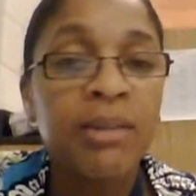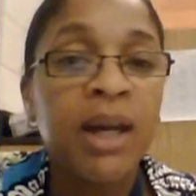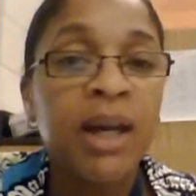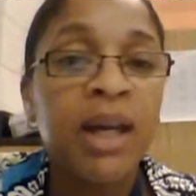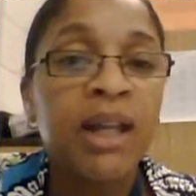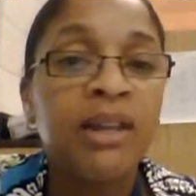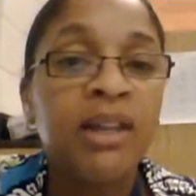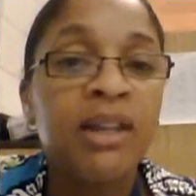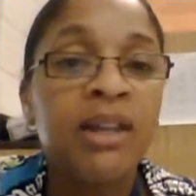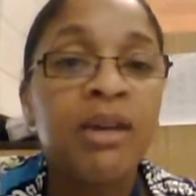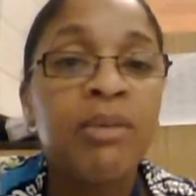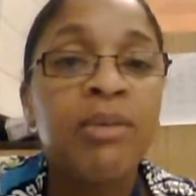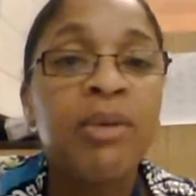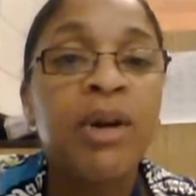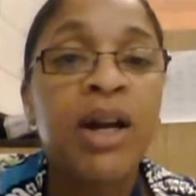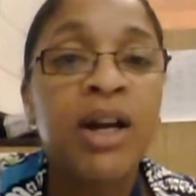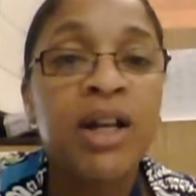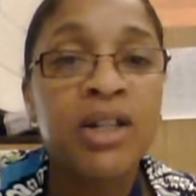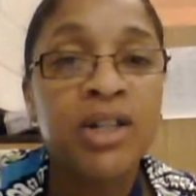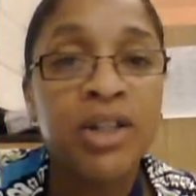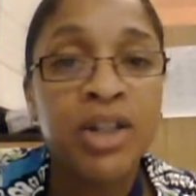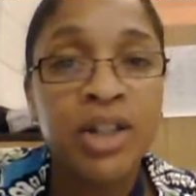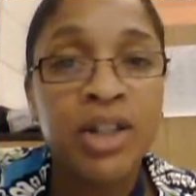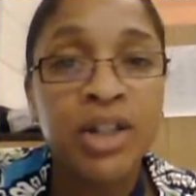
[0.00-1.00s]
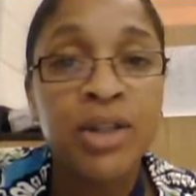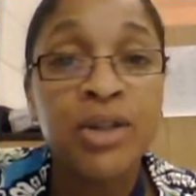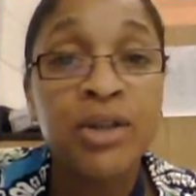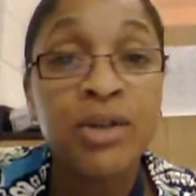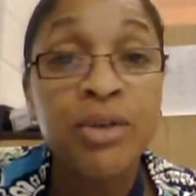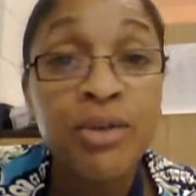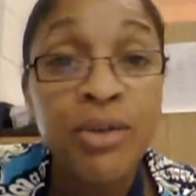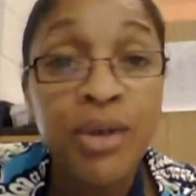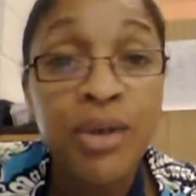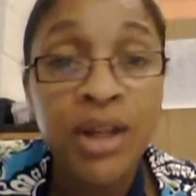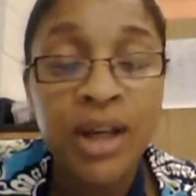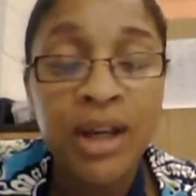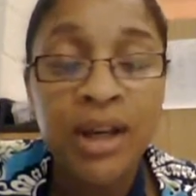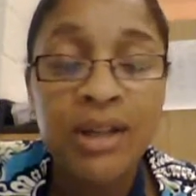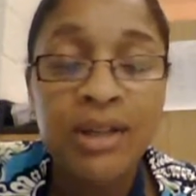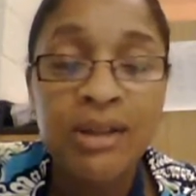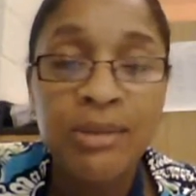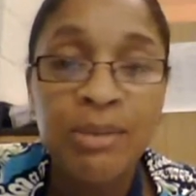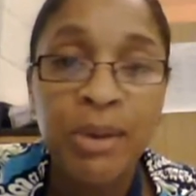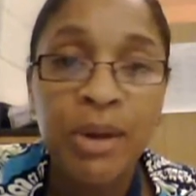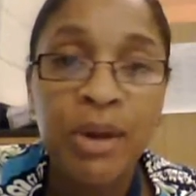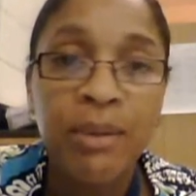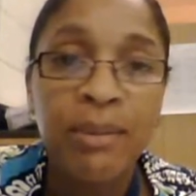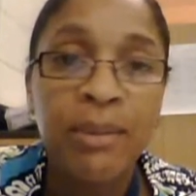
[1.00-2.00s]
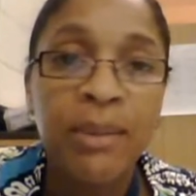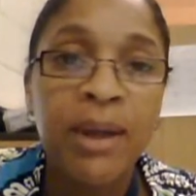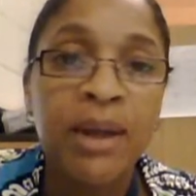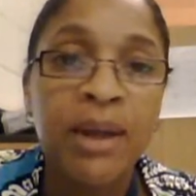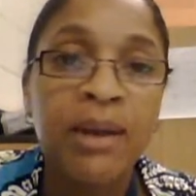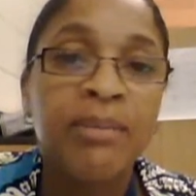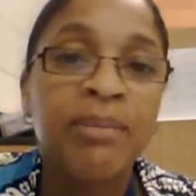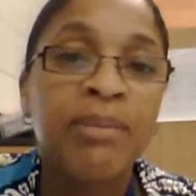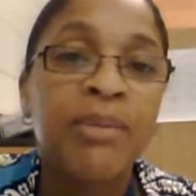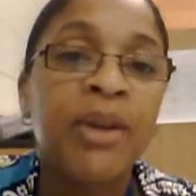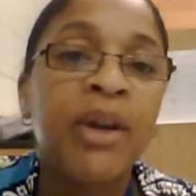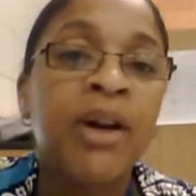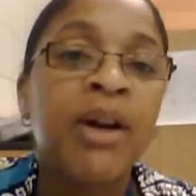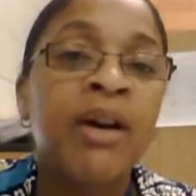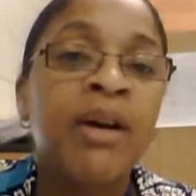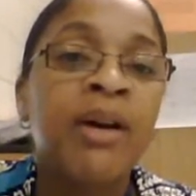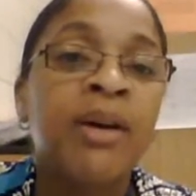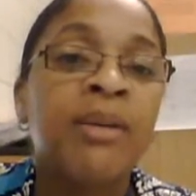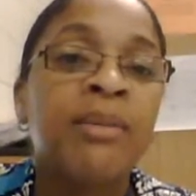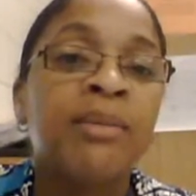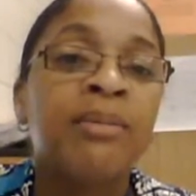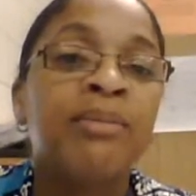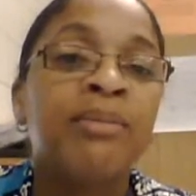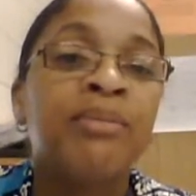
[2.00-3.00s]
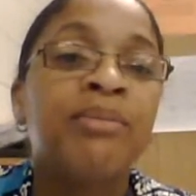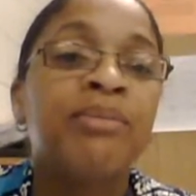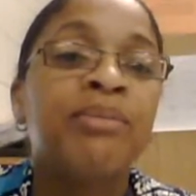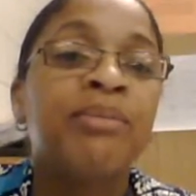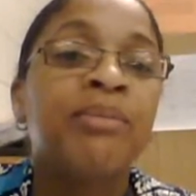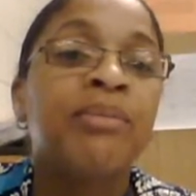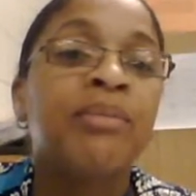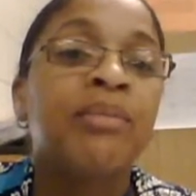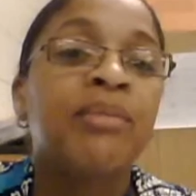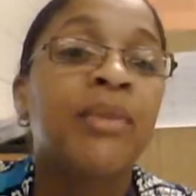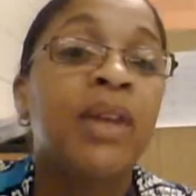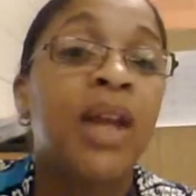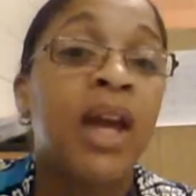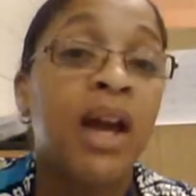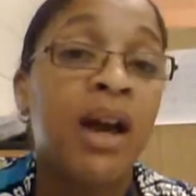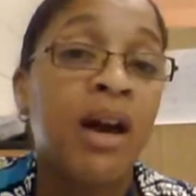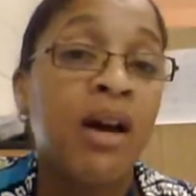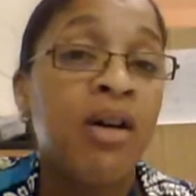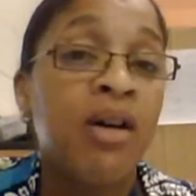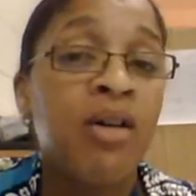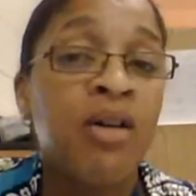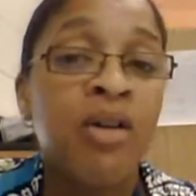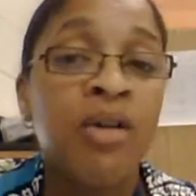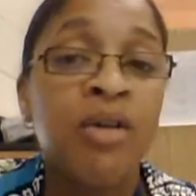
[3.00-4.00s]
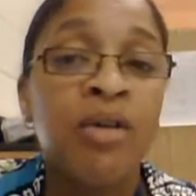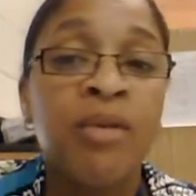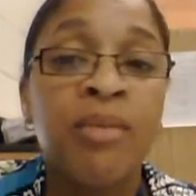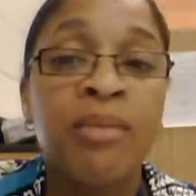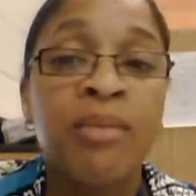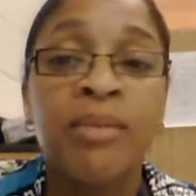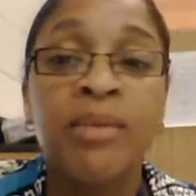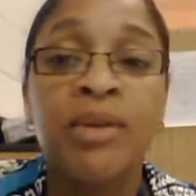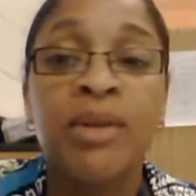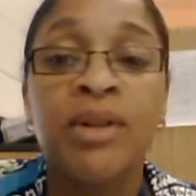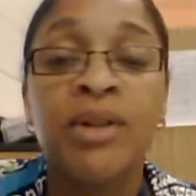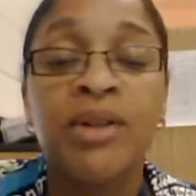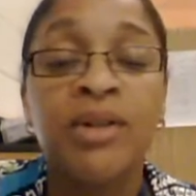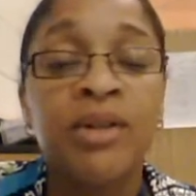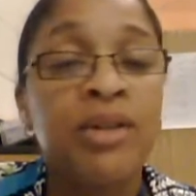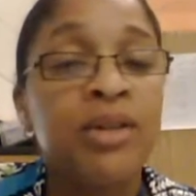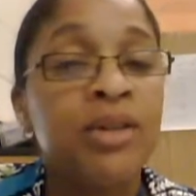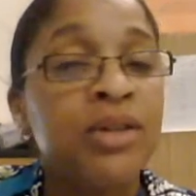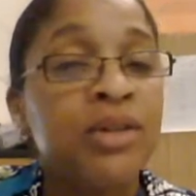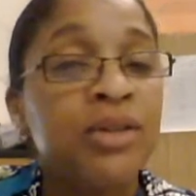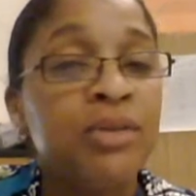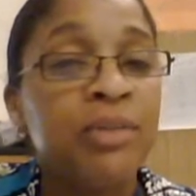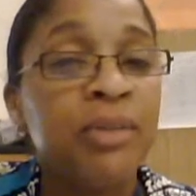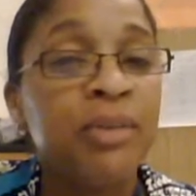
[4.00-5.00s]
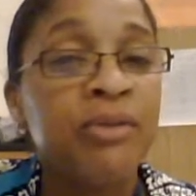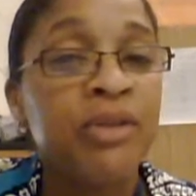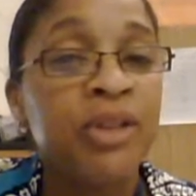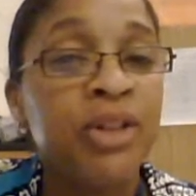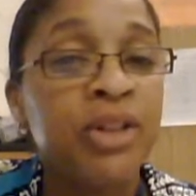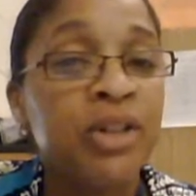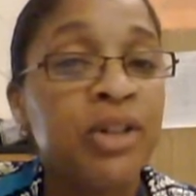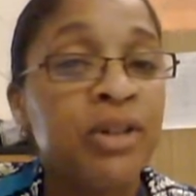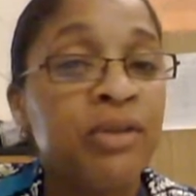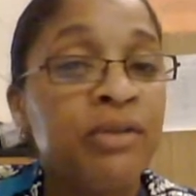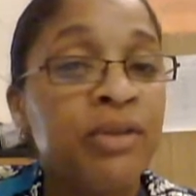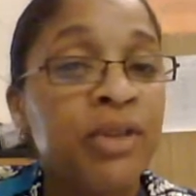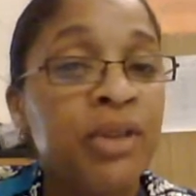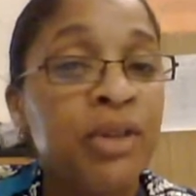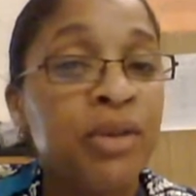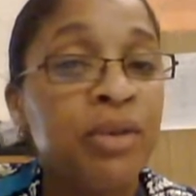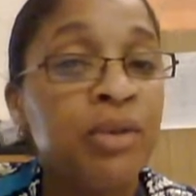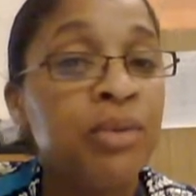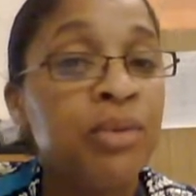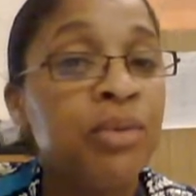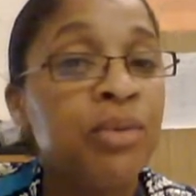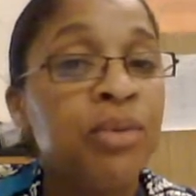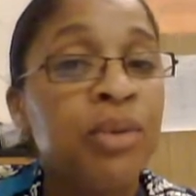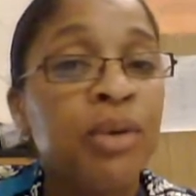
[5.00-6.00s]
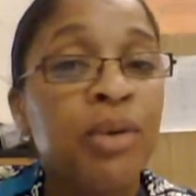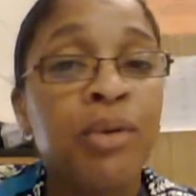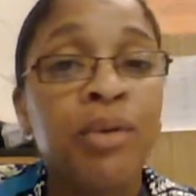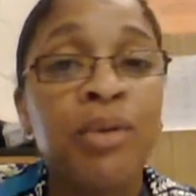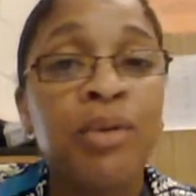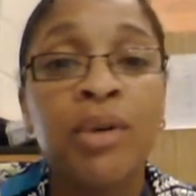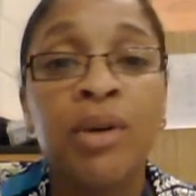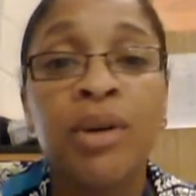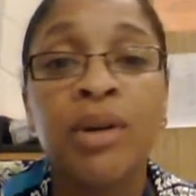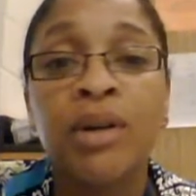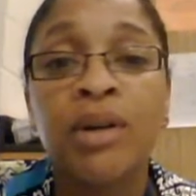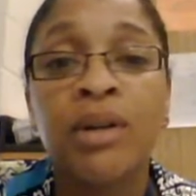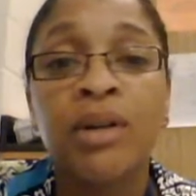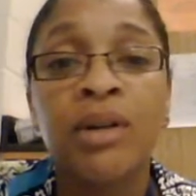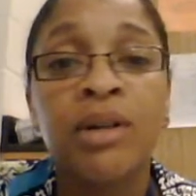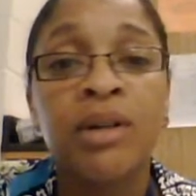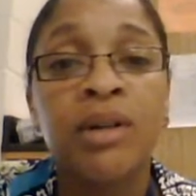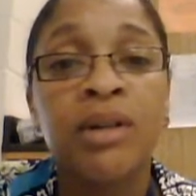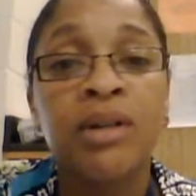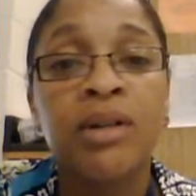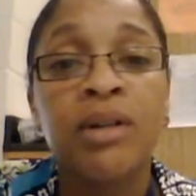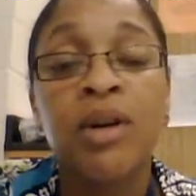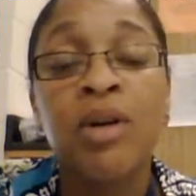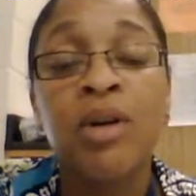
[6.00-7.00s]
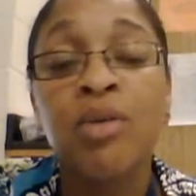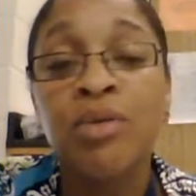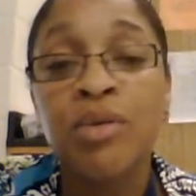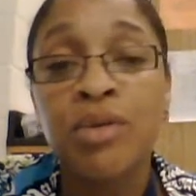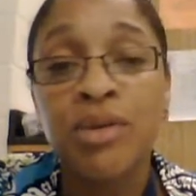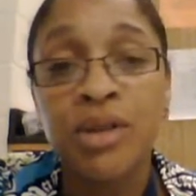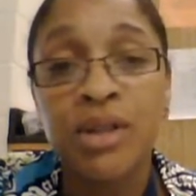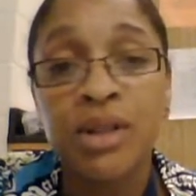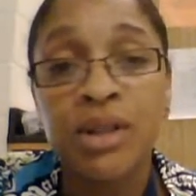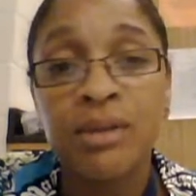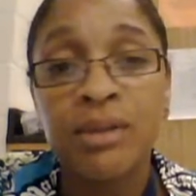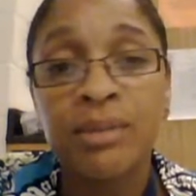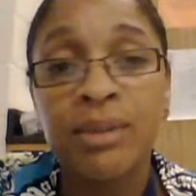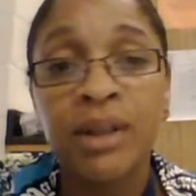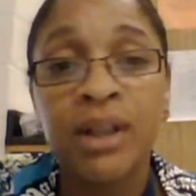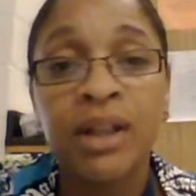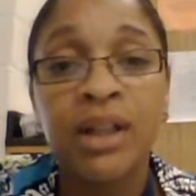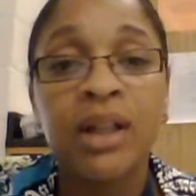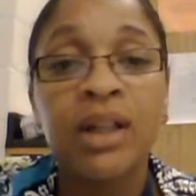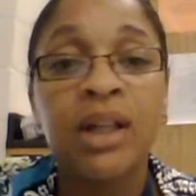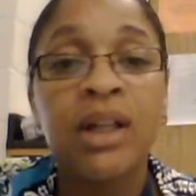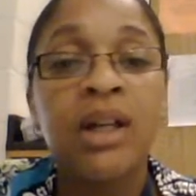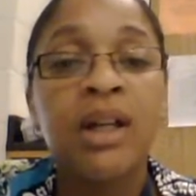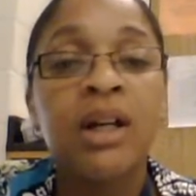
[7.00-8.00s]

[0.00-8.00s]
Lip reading: and then they will actually do the experiment at home under the supervision of you or older sibling,